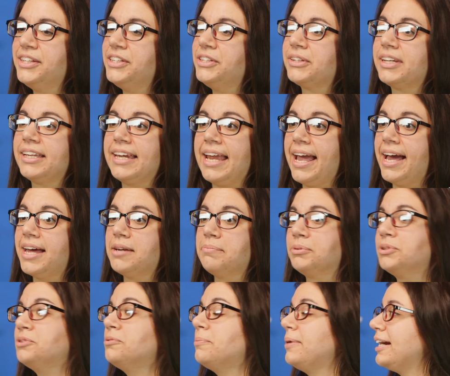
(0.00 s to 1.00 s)
You can add
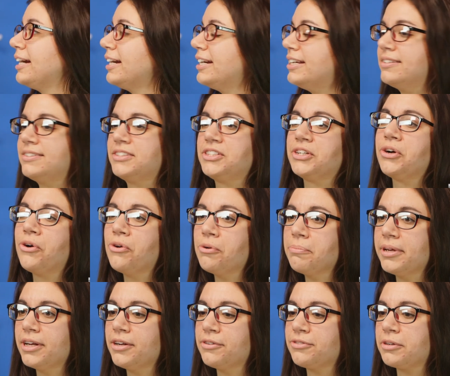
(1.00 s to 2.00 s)
blueberries to your
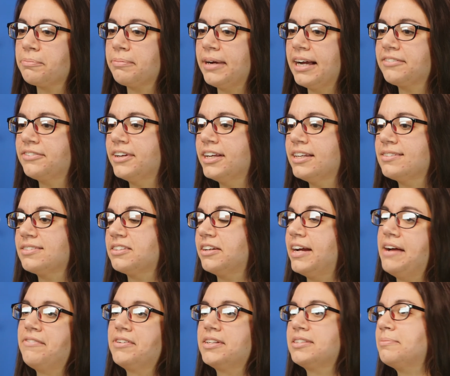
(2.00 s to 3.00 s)
oatmeal for breakfast or
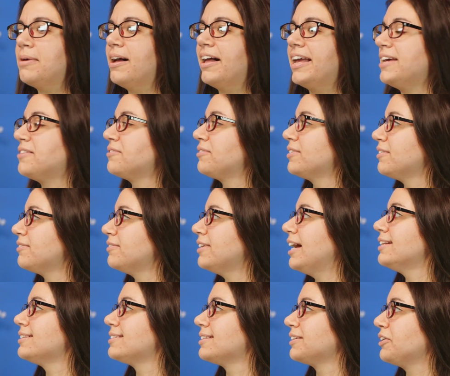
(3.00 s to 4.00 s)
have a small handful of
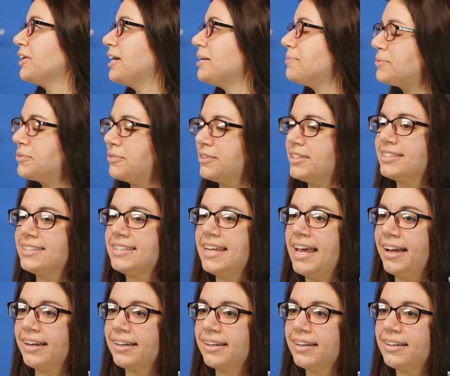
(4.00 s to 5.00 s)
nuts and grapes for a snack.